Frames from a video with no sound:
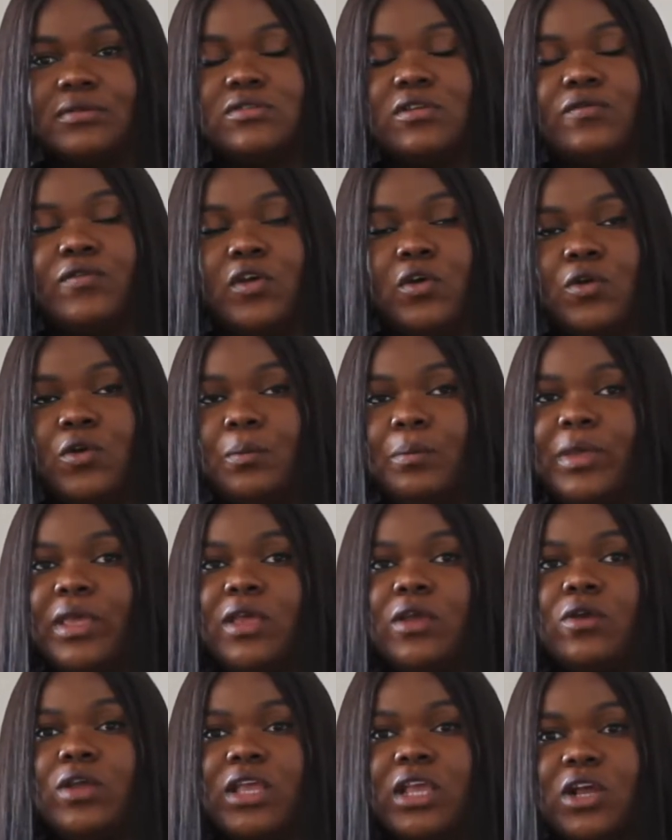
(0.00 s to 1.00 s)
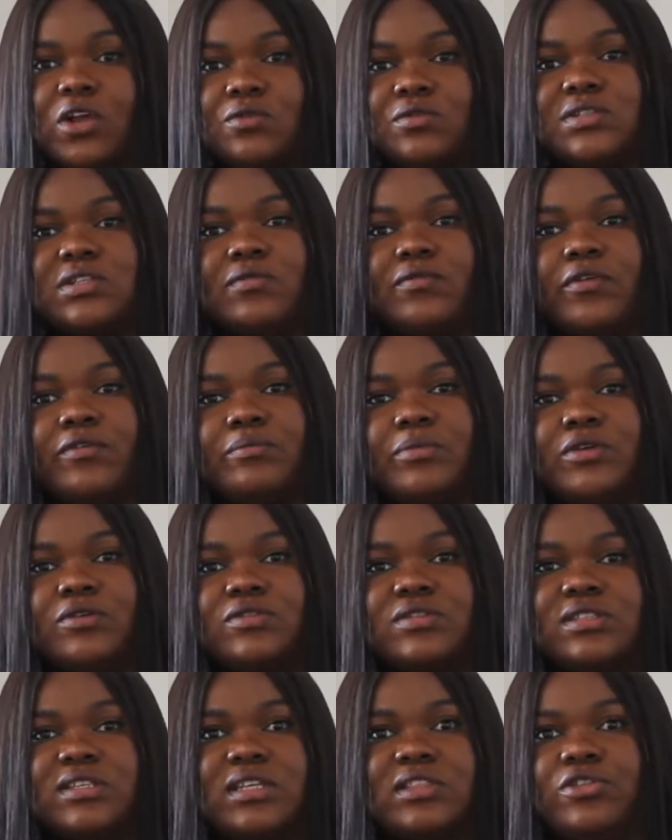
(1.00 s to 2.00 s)
So if you're going to pay inclusive of
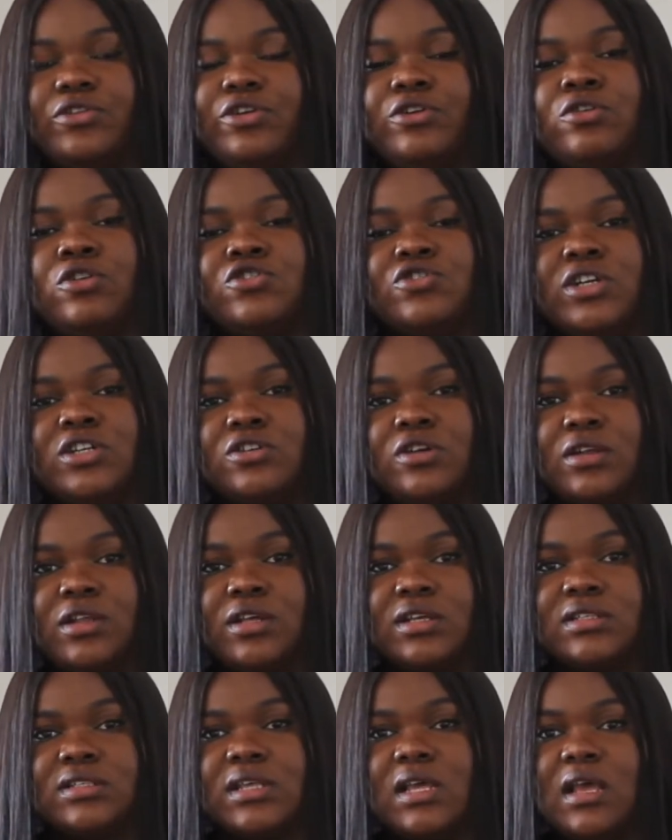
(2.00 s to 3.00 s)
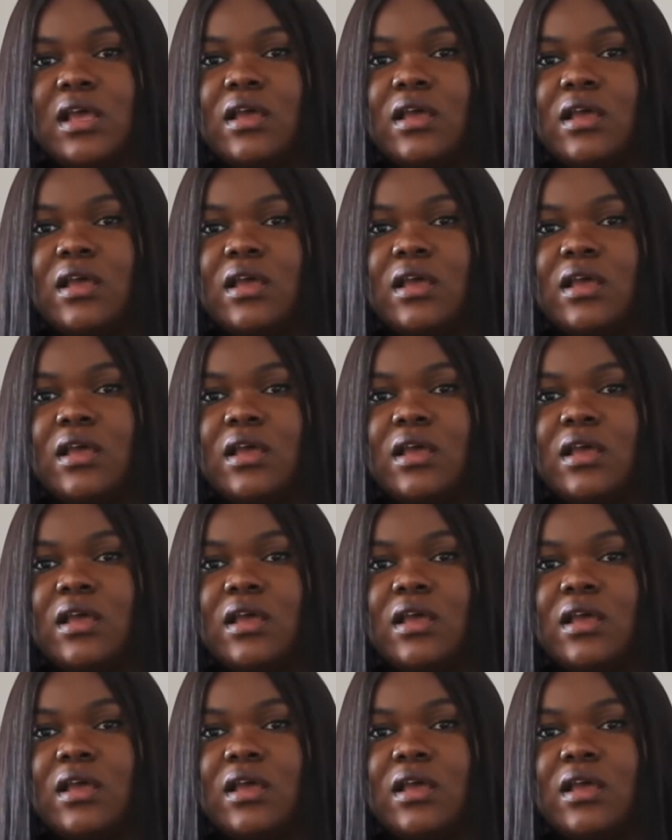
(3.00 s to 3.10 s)
bills, say $300,